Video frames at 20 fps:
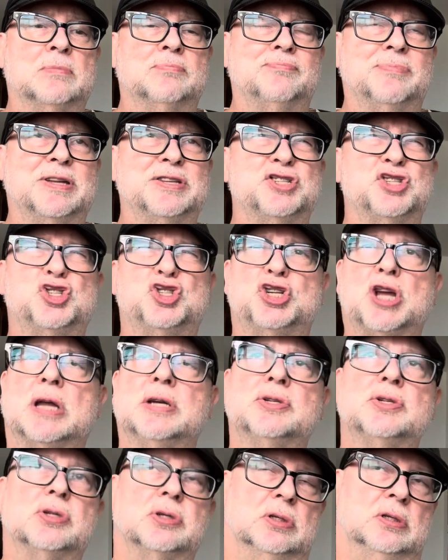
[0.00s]
it's
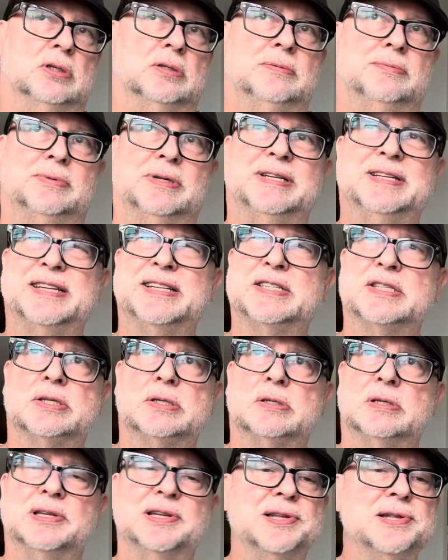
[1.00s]
gentle and
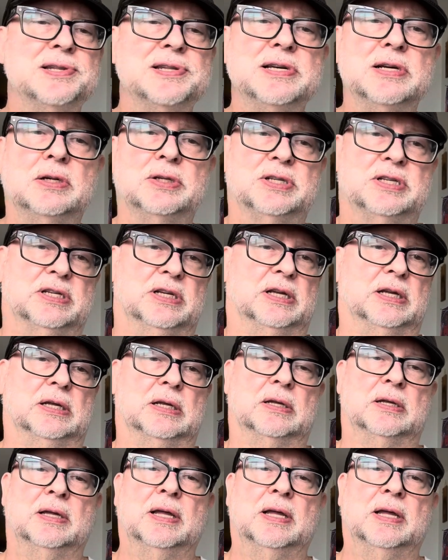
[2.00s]
it's lilting.